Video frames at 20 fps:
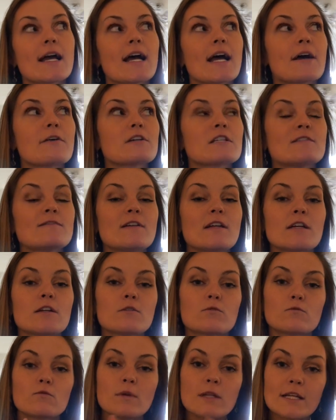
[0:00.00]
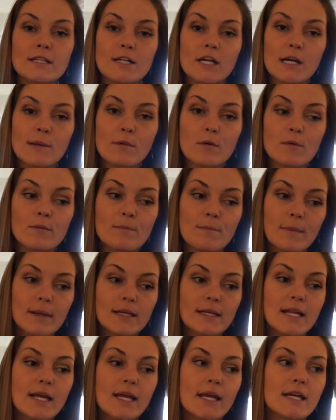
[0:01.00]
I was feeling really terrible
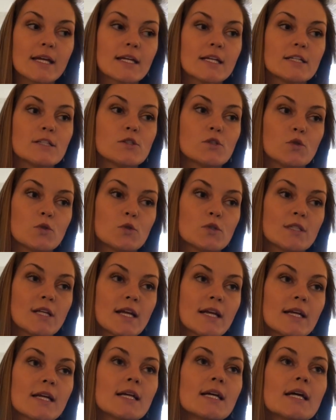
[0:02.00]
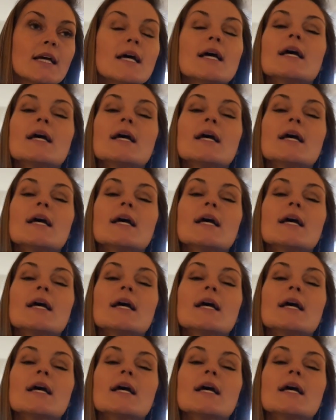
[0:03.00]
Monday and Tuesday,